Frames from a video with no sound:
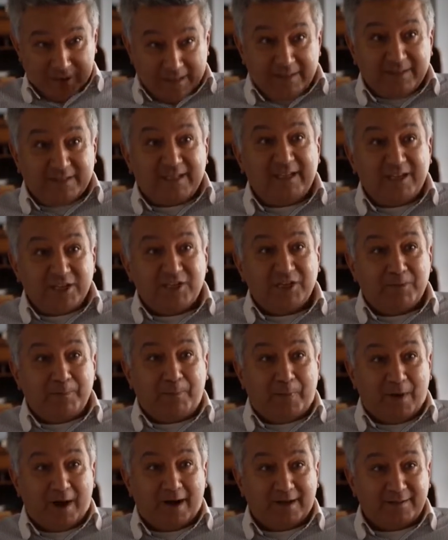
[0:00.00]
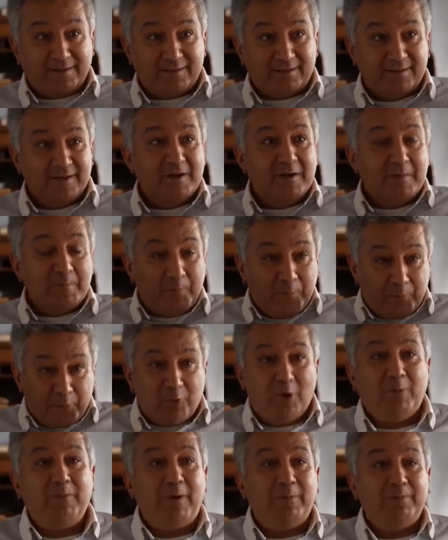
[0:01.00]
in the kitchen part,
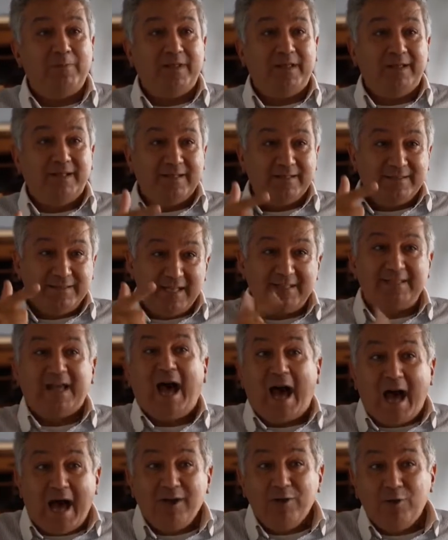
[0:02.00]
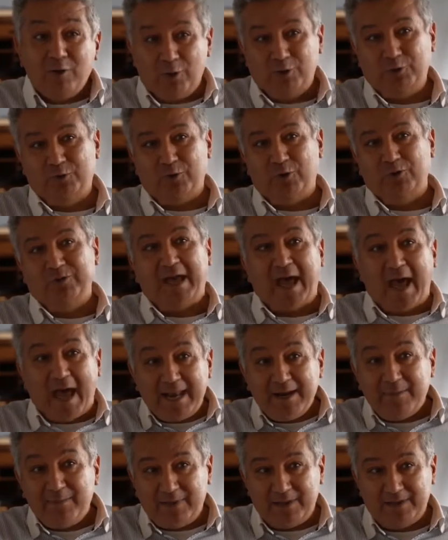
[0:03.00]
probably that uncontrolled
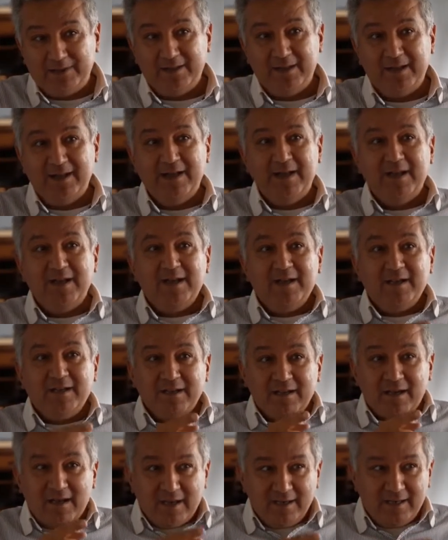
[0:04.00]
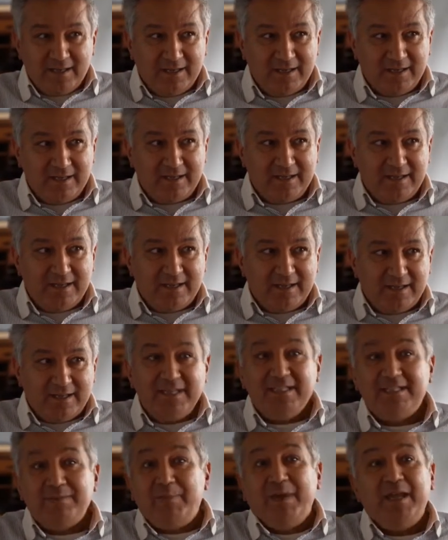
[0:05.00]
animal uh,
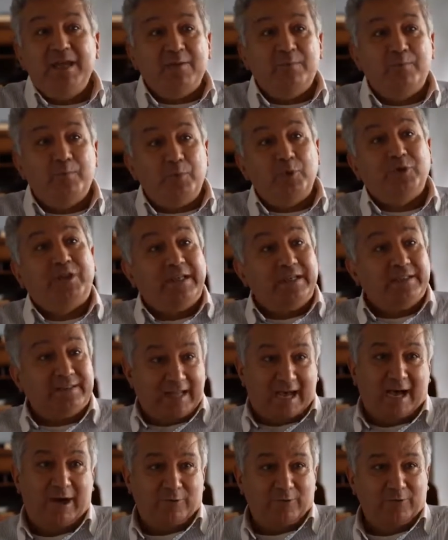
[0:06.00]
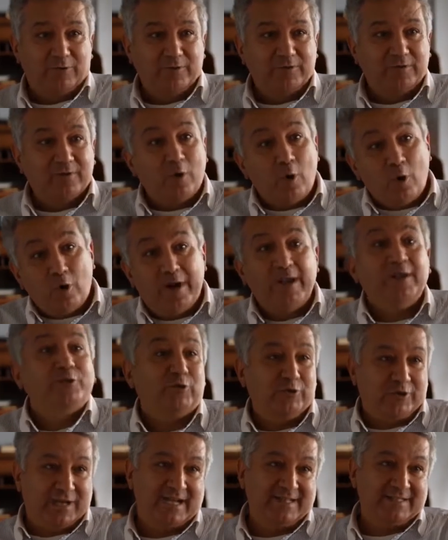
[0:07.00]
is being putting down or
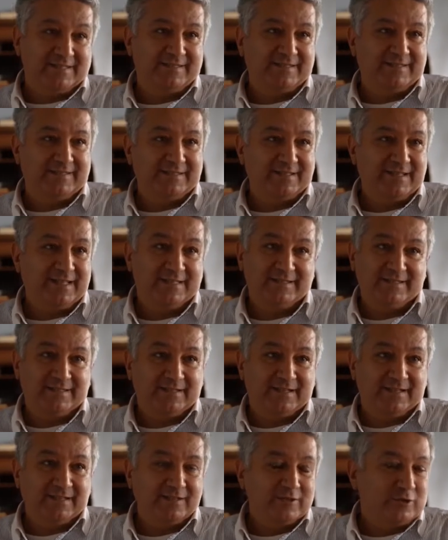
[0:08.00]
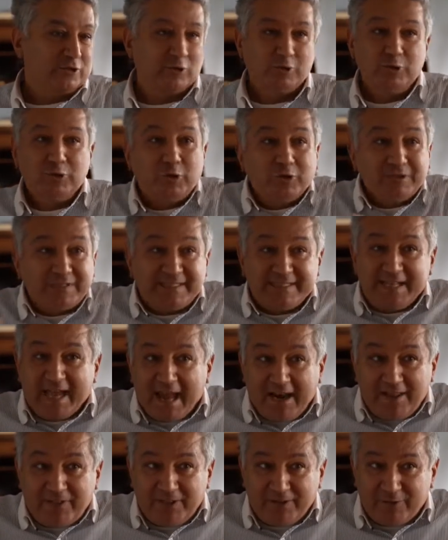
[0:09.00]
euthanized easily. So you don't see
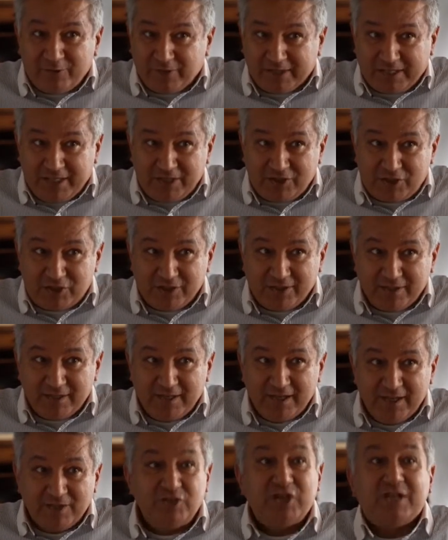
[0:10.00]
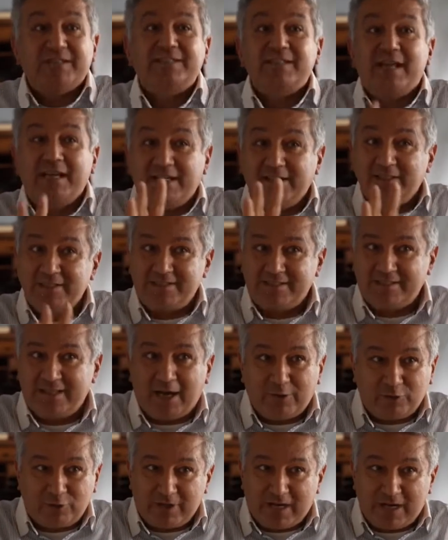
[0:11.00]
anything on the kitchen, just like in the
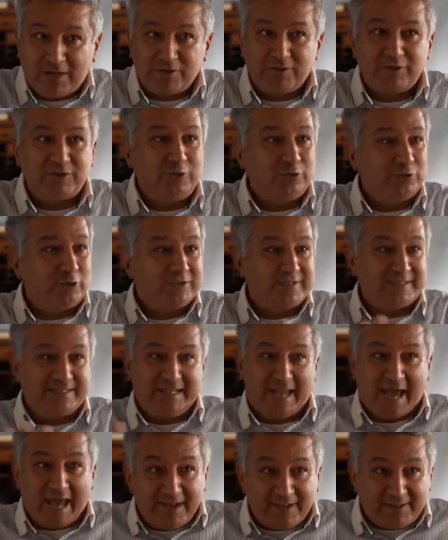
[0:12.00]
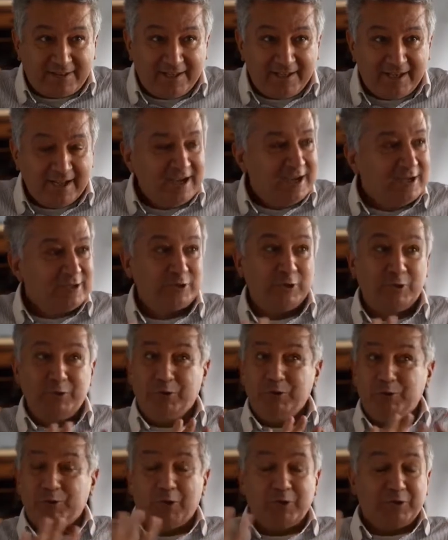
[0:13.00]
slaughterhouses, you don't see anything. So
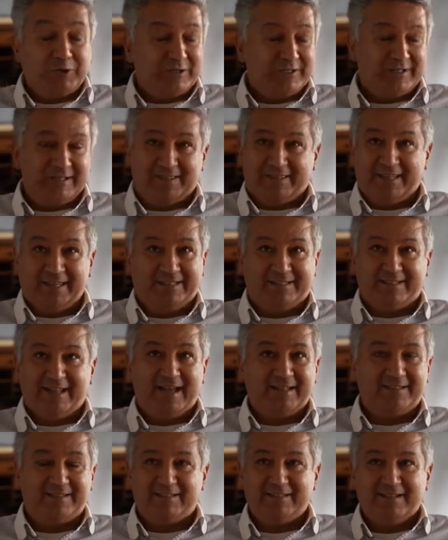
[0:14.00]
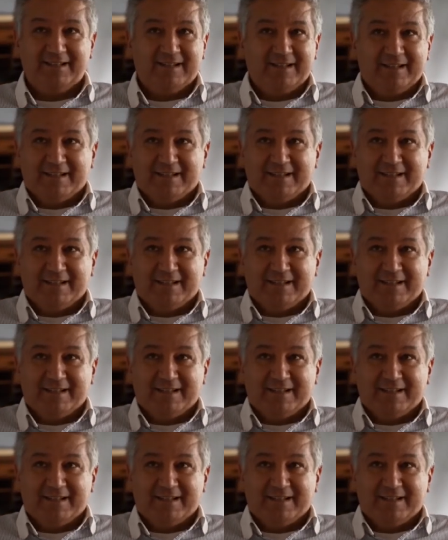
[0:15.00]
you don't think that